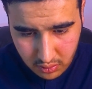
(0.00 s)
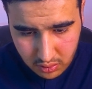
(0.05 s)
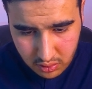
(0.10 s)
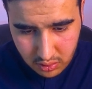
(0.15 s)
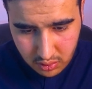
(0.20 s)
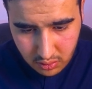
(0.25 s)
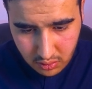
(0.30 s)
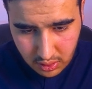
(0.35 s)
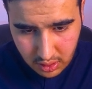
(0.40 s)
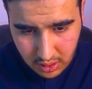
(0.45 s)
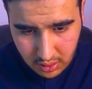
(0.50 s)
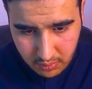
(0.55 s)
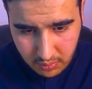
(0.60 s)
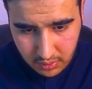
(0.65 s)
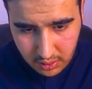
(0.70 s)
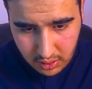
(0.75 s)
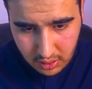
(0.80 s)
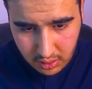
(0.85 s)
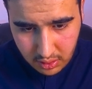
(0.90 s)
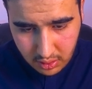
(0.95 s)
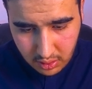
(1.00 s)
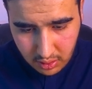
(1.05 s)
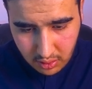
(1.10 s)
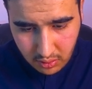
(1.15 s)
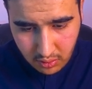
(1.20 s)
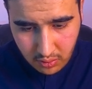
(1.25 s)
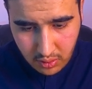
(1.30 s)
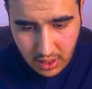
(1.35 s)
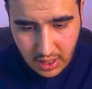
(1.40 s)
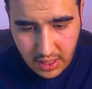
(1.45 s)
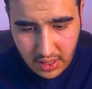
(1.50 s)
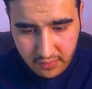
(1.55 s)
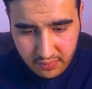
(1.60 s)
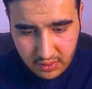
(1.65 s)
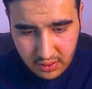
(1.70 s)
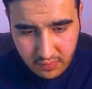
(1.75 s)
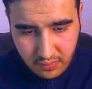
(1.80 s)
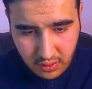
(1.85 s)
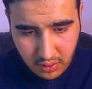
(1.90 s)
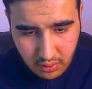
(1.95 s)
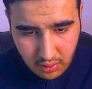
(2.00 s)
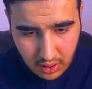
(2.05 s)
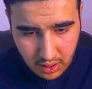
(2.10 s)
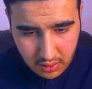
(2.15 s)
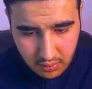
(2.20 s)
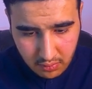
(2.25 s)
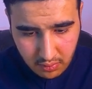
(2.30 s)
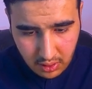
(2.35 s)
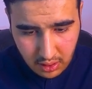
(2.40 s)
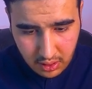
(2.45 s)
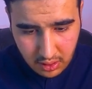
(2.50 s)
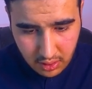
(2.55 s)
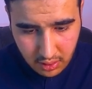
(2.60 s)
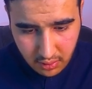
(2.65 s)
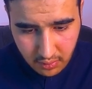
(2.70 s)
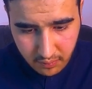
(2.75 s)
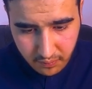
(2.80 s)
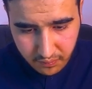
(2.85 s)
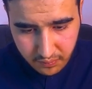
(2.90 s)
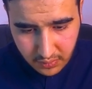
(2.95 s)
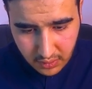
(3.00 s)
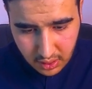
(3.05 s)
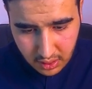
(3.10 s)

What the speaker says: do show IP. Oh, I have configured R3 in here.